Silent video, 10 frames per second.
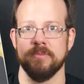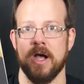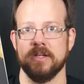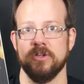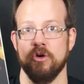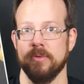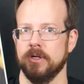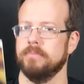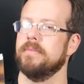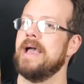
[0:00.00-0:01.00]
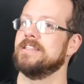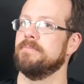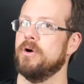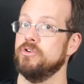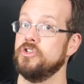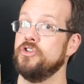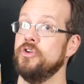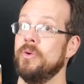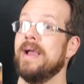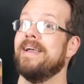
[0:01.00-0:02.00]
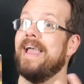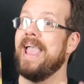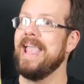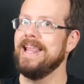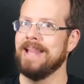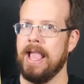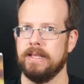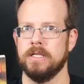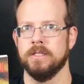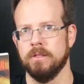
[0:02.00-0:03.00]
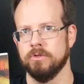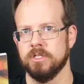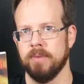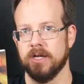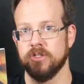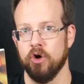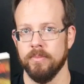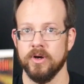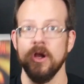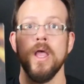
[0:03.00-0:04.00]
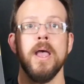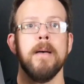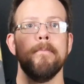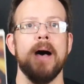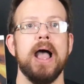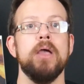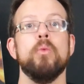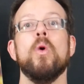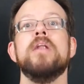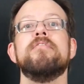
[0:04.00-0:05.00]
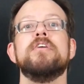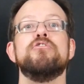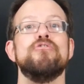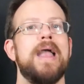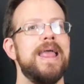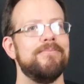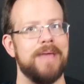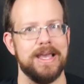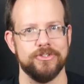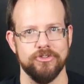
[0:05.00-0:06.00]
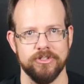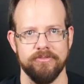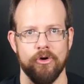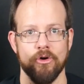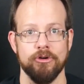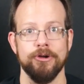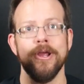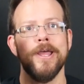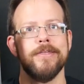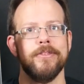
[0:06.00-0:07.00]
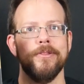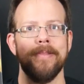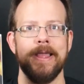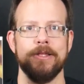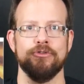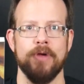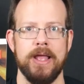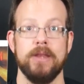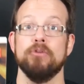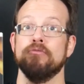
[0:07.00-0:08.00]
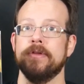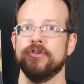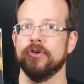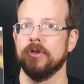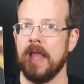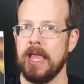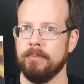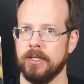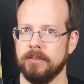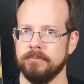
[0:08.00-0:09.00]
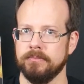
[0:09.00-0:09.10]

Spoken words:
October, as opposed to A Night in the Lonesome October, by one of the grandmasters of horror, the late great Richard Lehman.